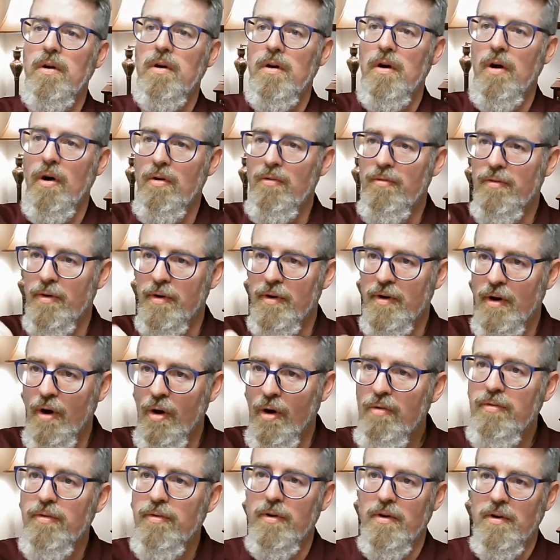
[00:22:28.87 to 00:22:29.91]
over and
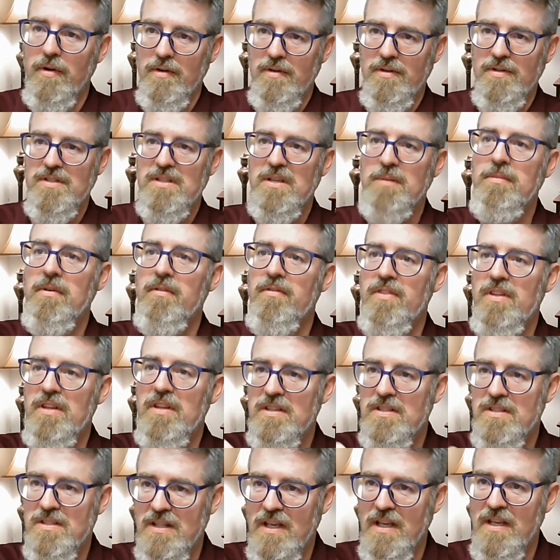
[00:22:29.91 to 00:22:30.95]
over some of
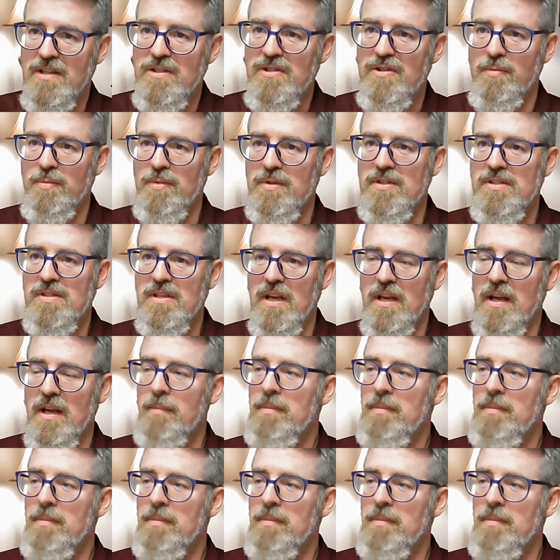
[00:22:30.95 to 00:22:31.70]
these things you've been saying.